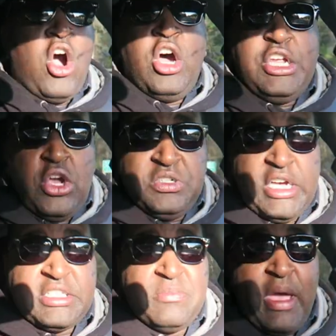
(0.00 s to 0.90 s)
audio
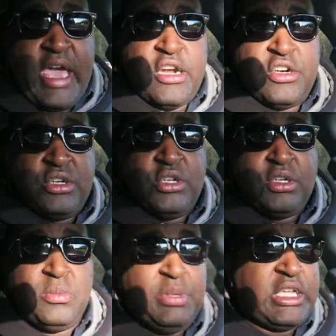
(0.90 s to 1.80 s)
doesn't matter
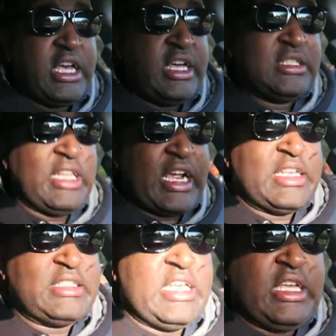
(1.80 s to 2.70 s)
because like
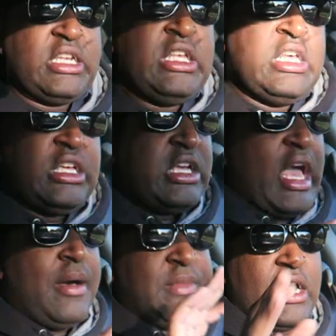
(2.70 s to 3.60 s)
I said,
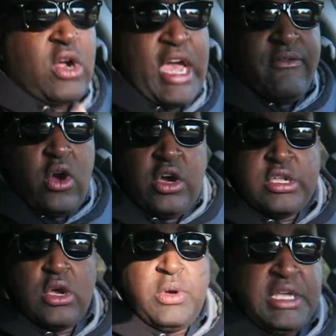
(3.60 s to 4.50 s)
I'm not gonna have
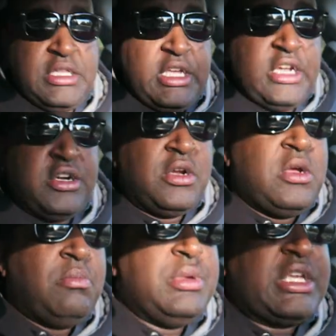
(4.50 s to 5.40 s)
audio in there
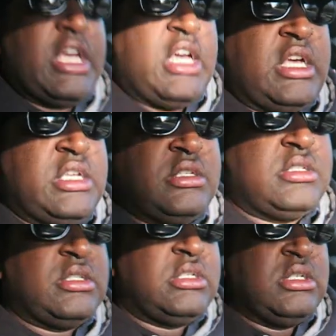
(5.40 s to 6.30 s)
because
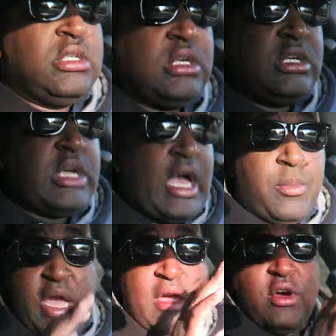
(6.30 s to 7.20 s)

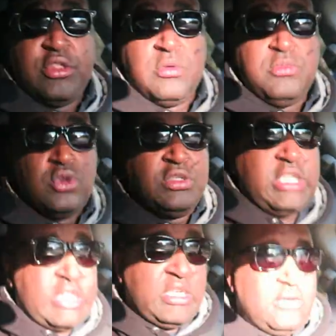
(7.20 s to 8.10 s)
I'm gonna have other
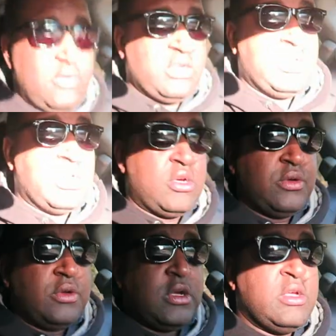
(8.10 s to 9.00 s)
music in the
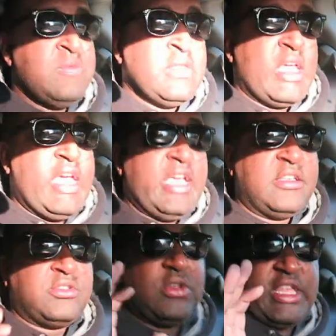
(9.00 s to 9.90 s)
video.
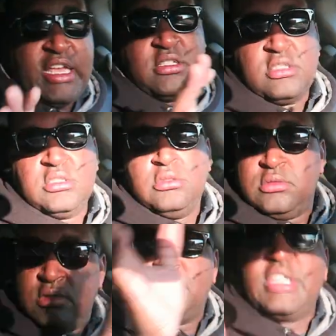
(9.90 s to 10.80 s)
And so that's
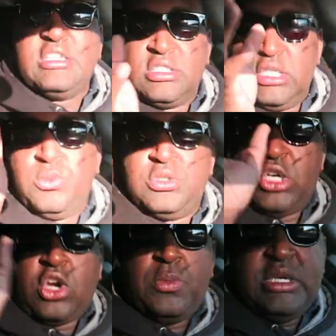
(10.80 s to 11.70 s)
essentially what
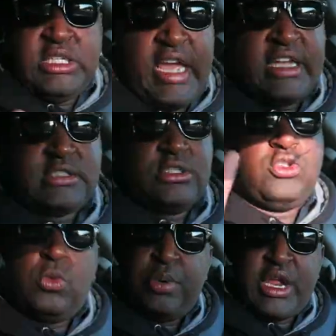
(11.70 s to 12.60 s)
y'all gonna be dancing
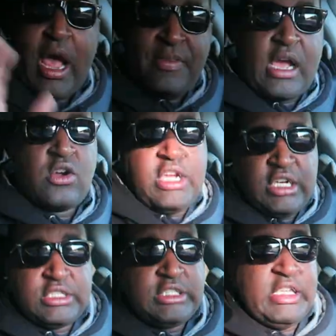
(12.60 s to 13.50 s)
to, but I'm not gonna
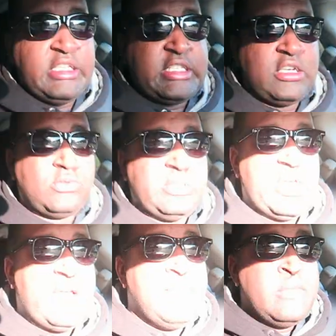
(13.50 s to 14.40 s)
get into details with
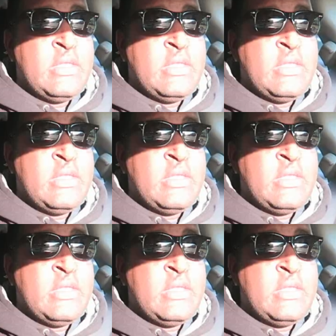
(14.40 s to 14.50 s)
that.